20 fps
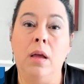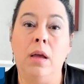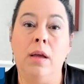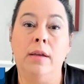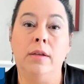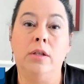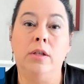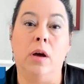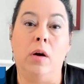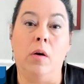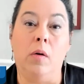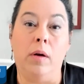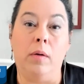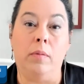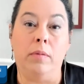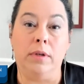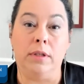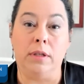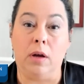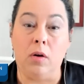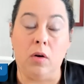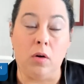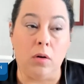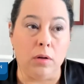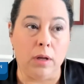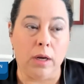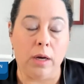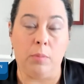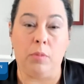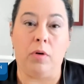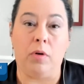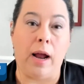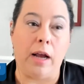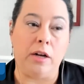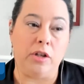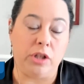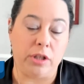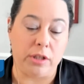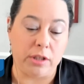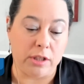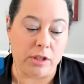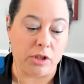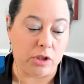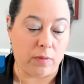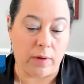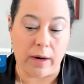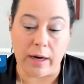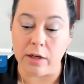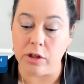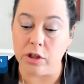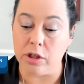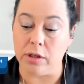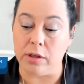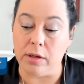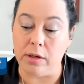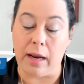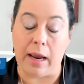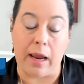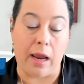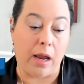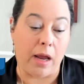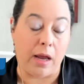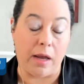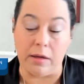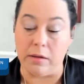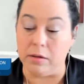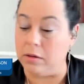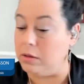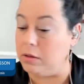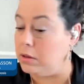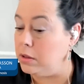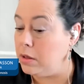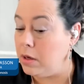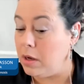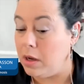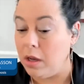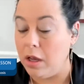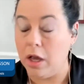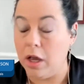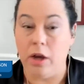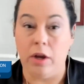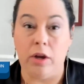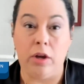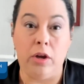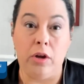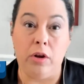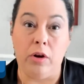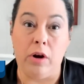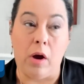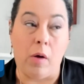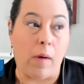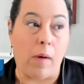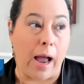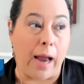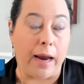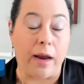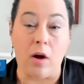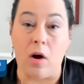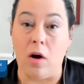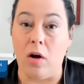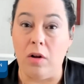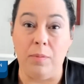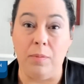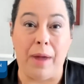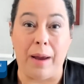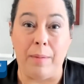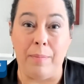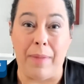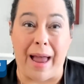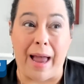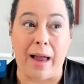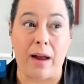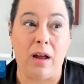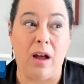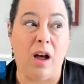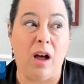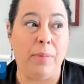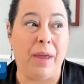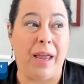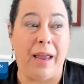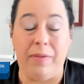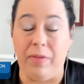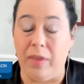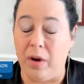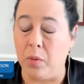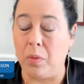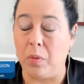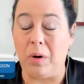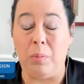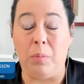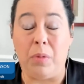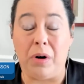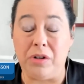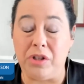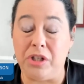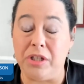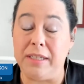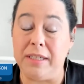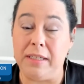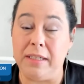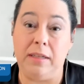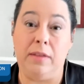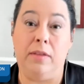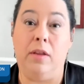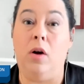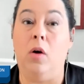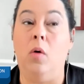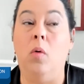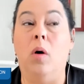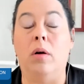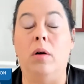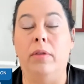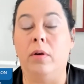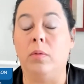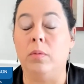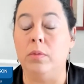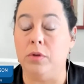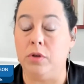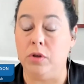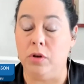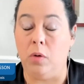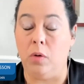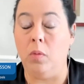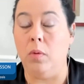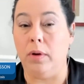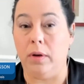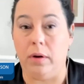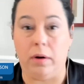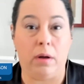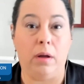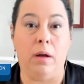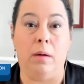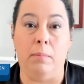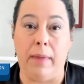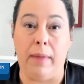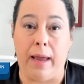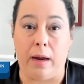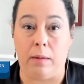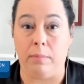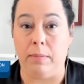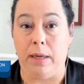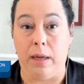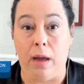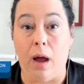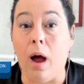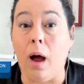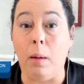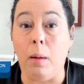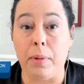So mm. it was a whole hemorrhagic mm-hmm. situation, mm-hmm. and you know, I called my backup and there were emergencies in the OR. There was no one to come back me up.